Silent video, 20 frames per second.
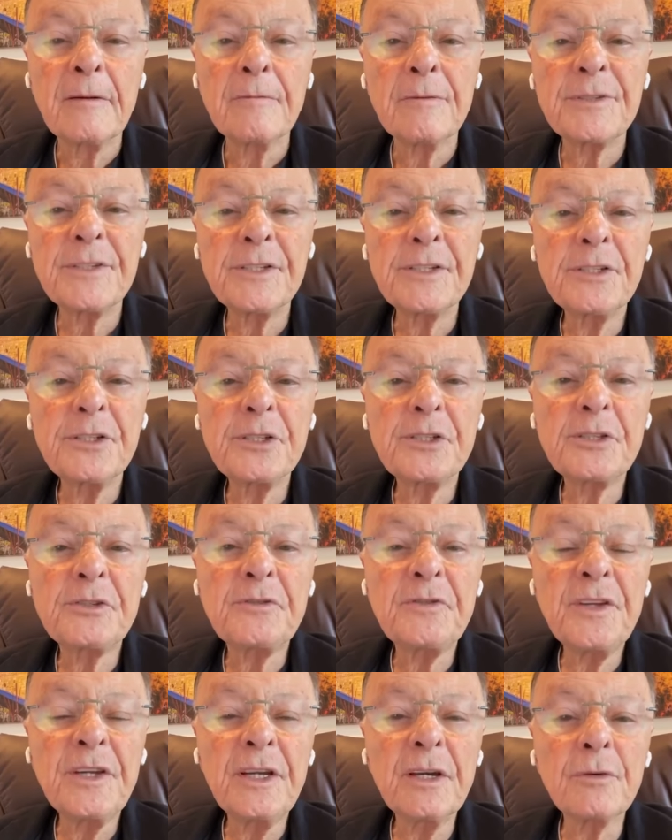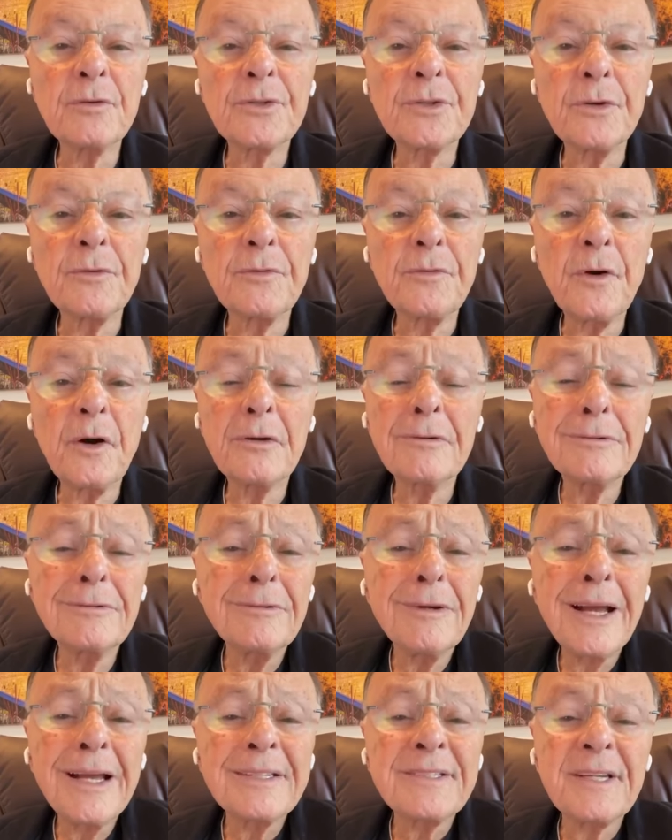So you
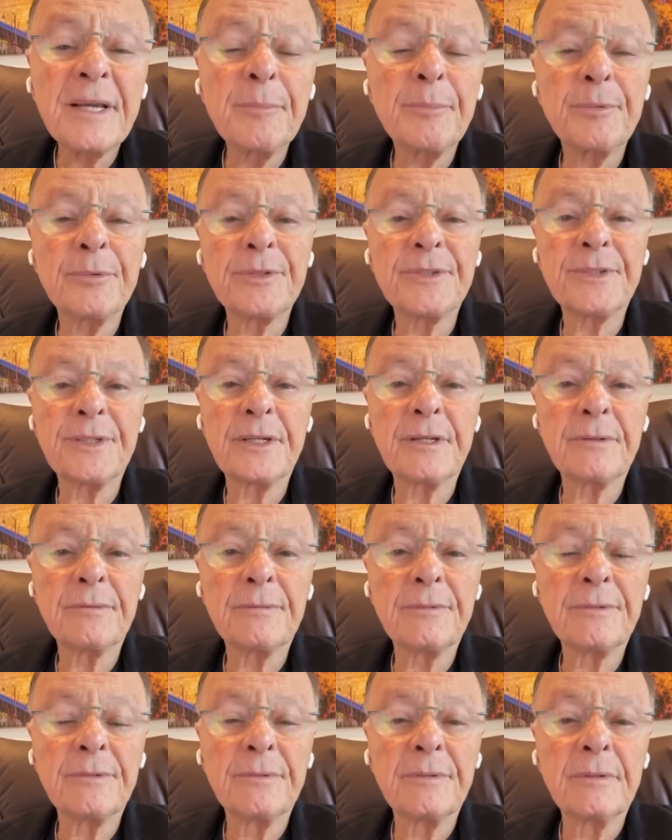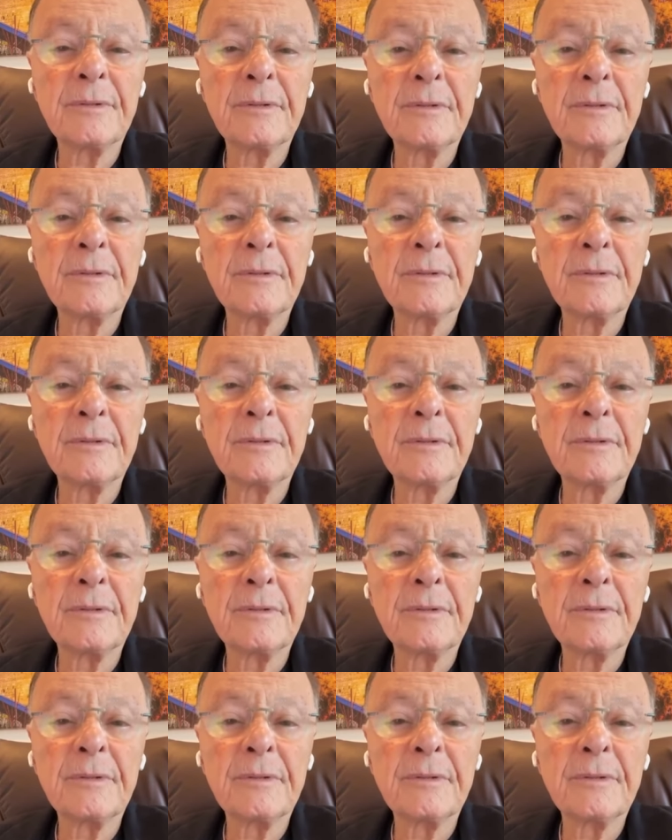get distracted. It's